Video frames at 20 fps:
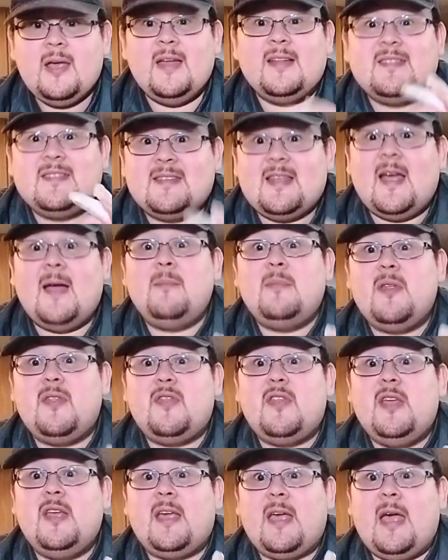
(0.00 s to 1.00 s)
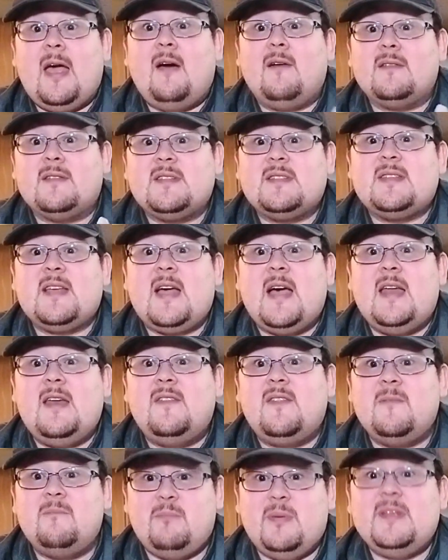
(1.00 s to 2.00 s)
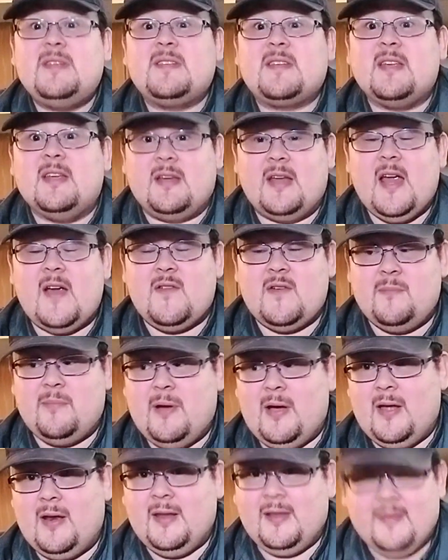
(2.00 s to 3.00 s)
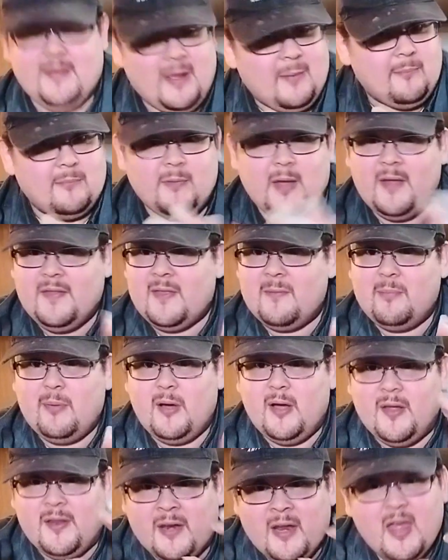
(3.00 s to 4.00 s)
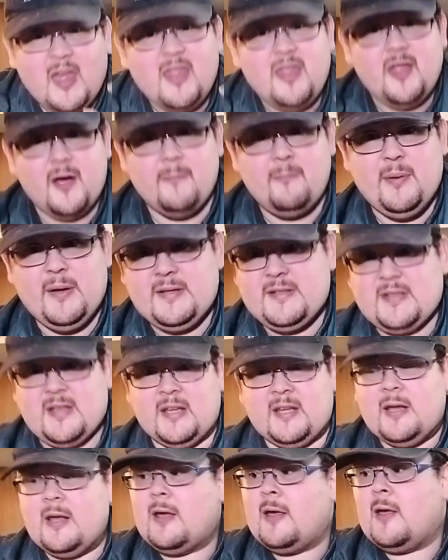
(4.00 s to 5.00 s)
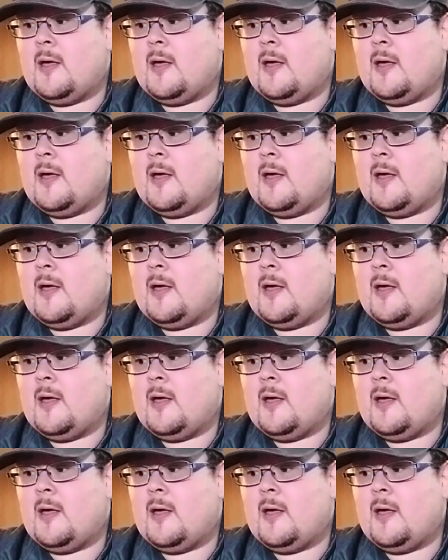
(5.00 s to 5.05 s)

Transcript: It's time to think outside of the biscuit, everybody. Yep, not the bun, the biscuit.